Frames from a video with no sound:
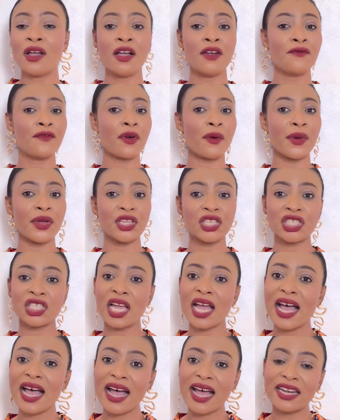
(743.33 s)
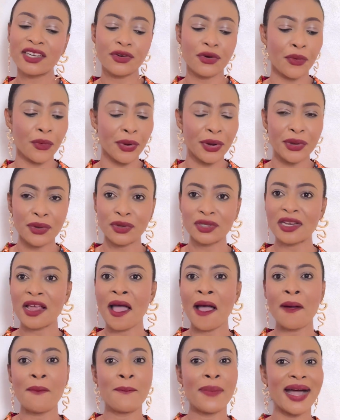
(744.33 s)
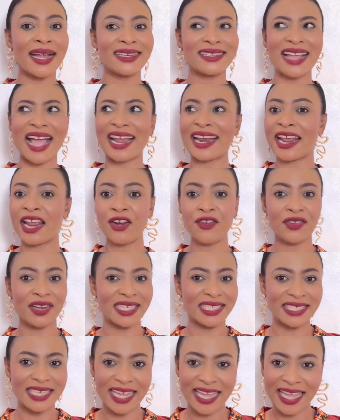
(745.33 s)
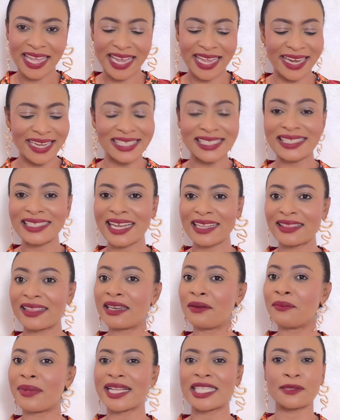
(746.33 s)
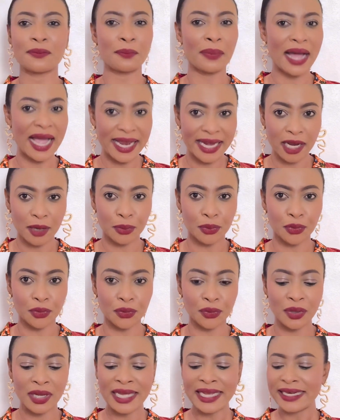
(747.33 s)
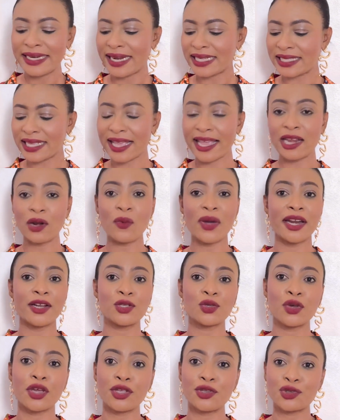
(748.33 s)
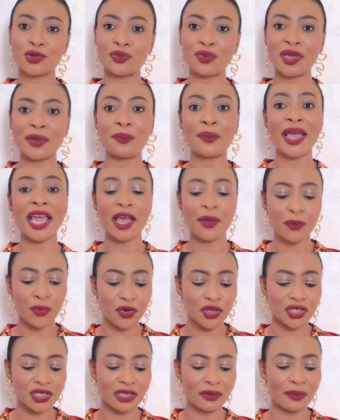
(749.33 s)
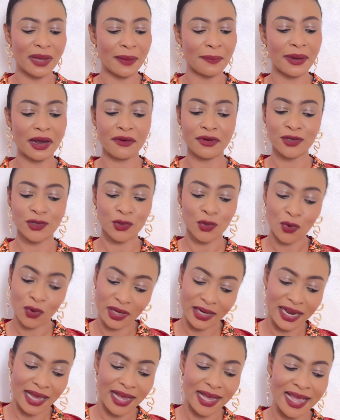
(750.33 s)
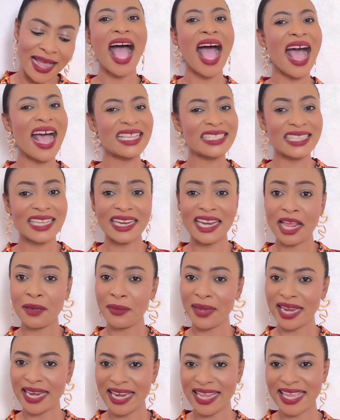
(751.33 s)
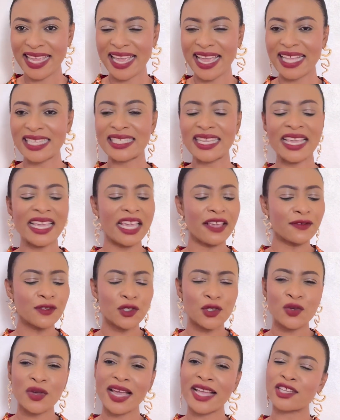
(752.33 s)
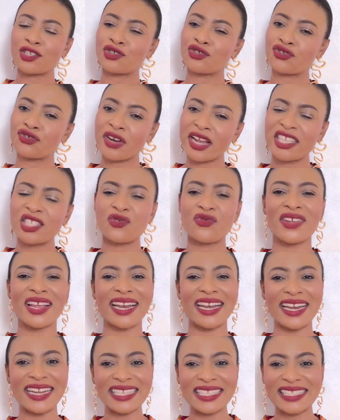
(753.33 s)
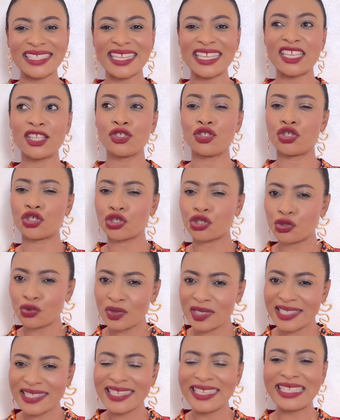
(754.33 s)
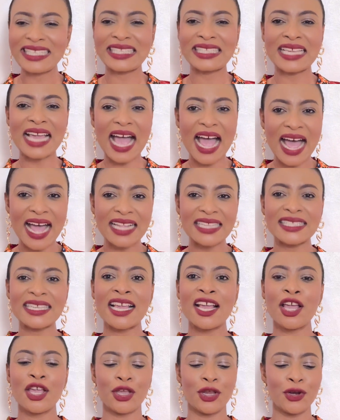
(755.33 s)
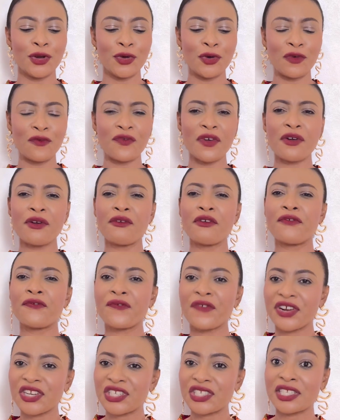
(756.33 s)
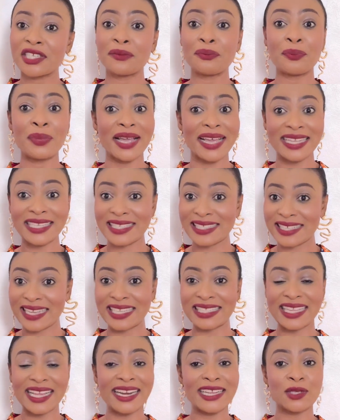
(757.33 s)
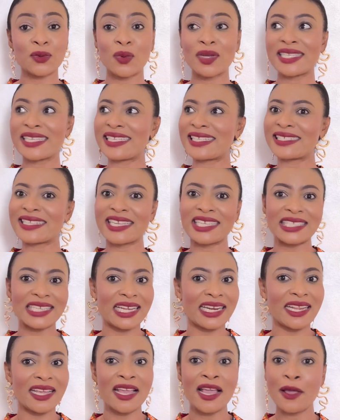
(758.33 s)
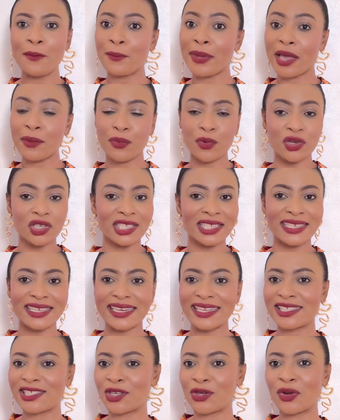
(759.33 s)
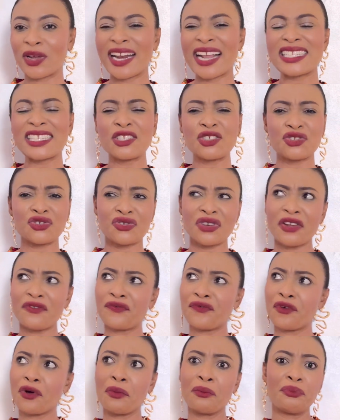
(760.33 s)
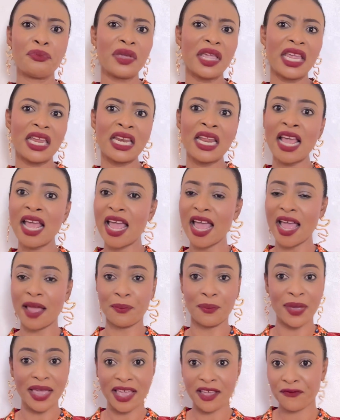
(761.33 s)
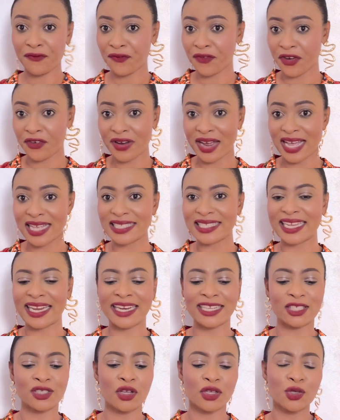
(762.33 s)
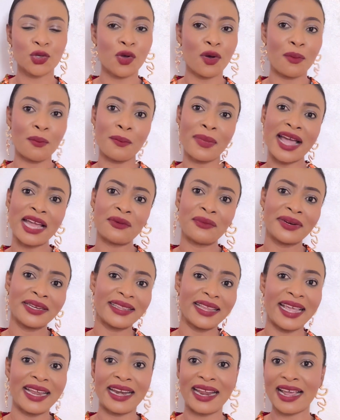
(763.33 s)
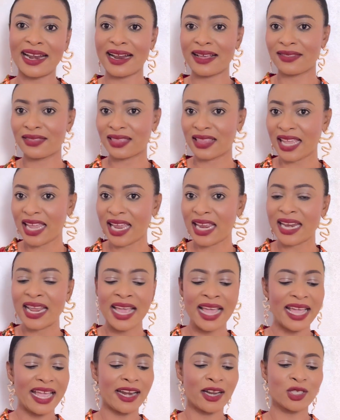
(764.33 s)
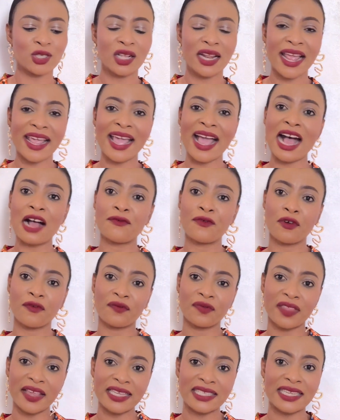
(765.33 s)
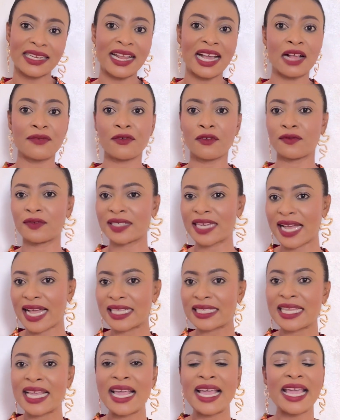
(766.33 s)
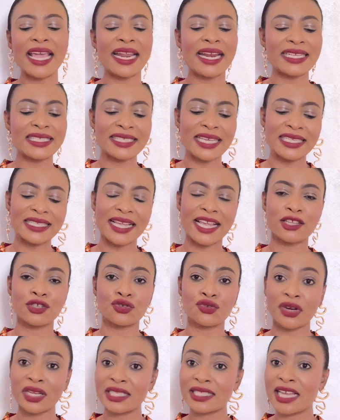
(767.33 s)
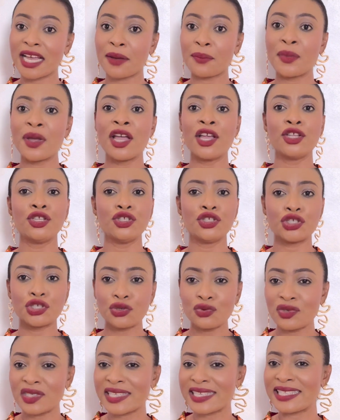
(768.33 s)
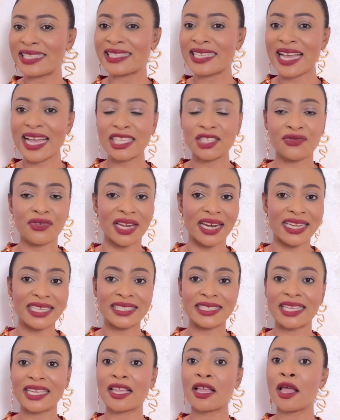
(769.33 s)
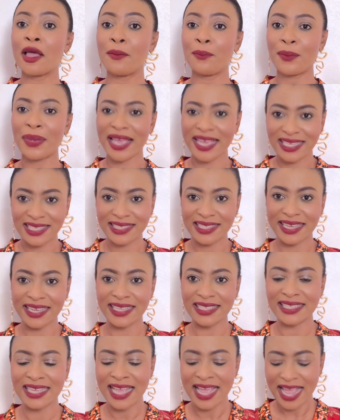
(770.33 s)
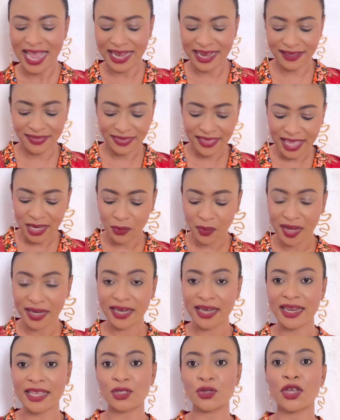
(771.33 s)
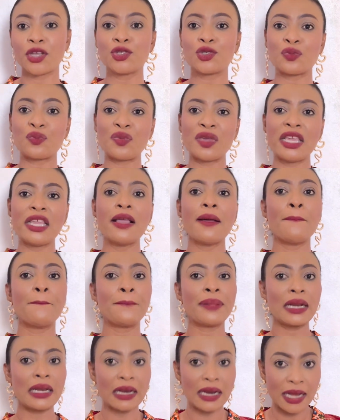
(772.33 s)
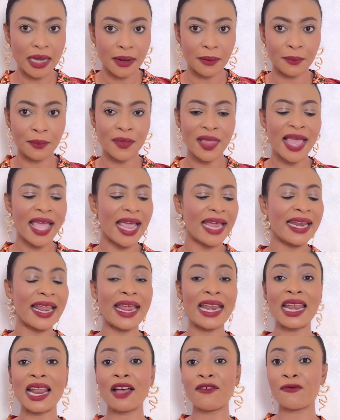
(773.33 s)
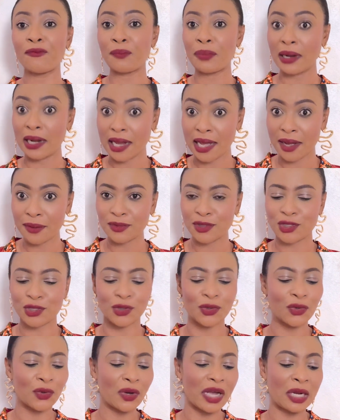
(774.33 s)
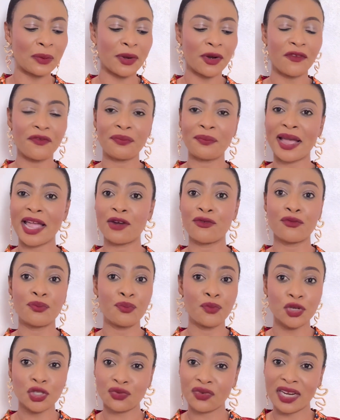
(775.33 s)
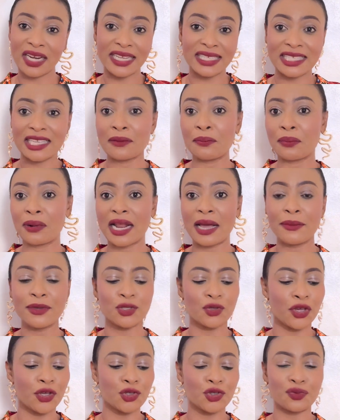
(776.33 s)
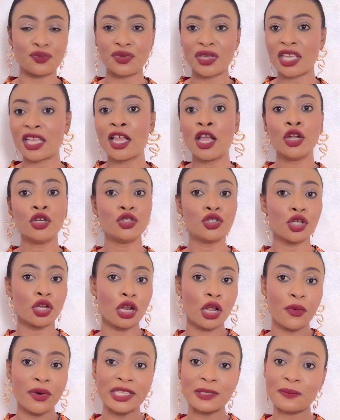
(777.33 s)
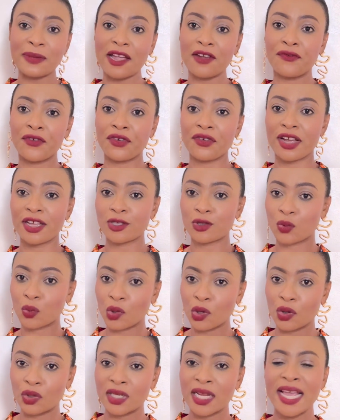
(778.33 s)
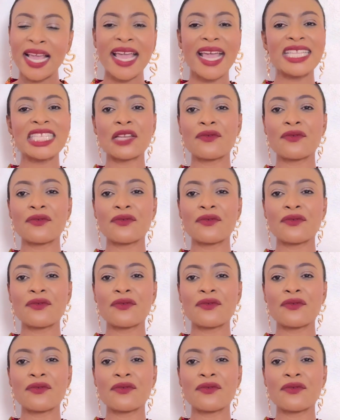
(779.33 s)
very charred, grilled. But at the end of the day, it is nothing but pineapple. The second one is going to be Pear Potion by Paris Corner. As the name indicates, it gives you a straight, realistic, juicy, tart, very refreshing pear scent. That is what essentially Pear Potion is. It doesn't stray from being a pear fragrance. It is not combined with any other thing. It is not like half of this and half of that. It is just a straight up, juicy, tart, realistic pear scent. And the third one is going to be plum, and I love plums, and one of my most realistic plum is going to be Dolores by Fragrance World. It's a